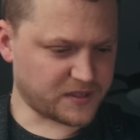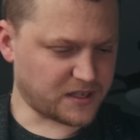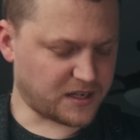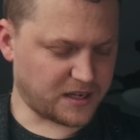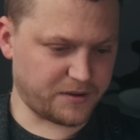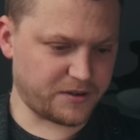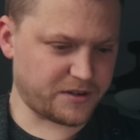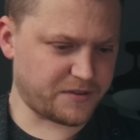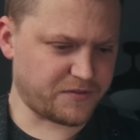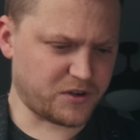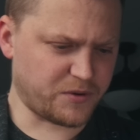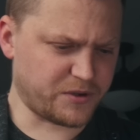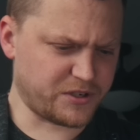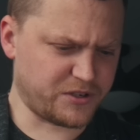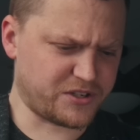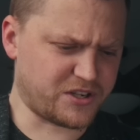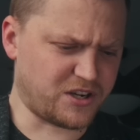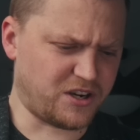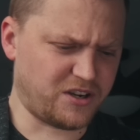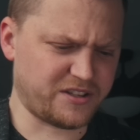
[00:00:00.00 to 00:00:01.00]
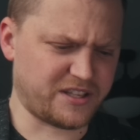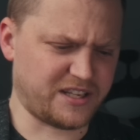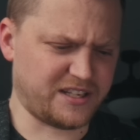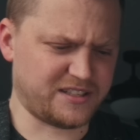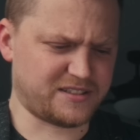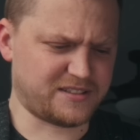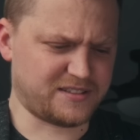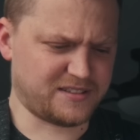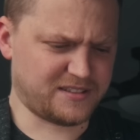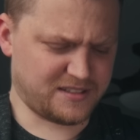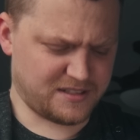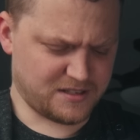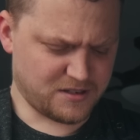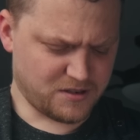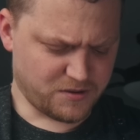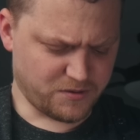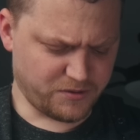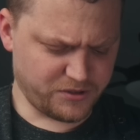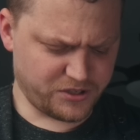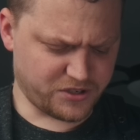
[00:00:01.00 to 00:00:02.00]
I don't even know what you'd call these. What
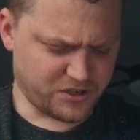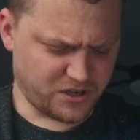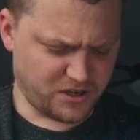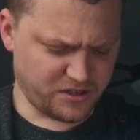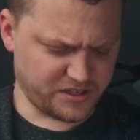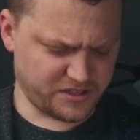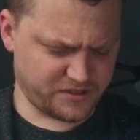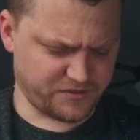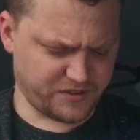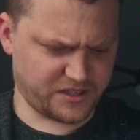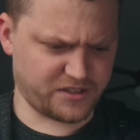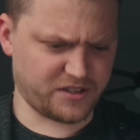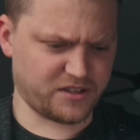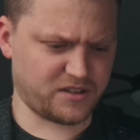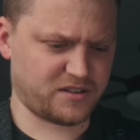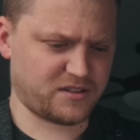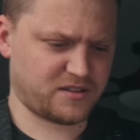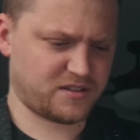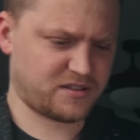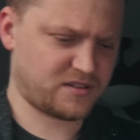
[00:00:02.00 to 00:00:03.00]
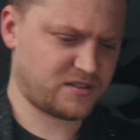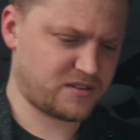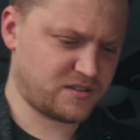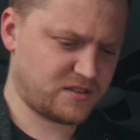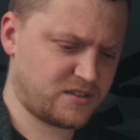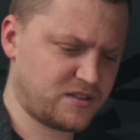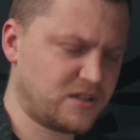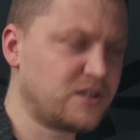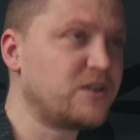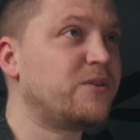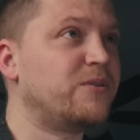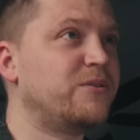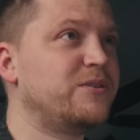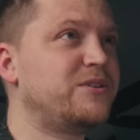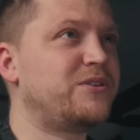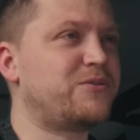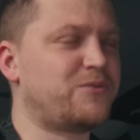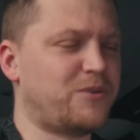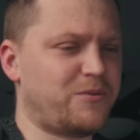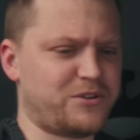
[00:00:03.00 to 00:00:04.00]
would you call these, Victor? What
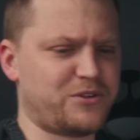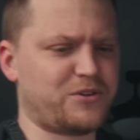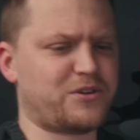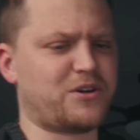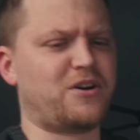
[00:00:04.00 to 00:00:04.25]
would you call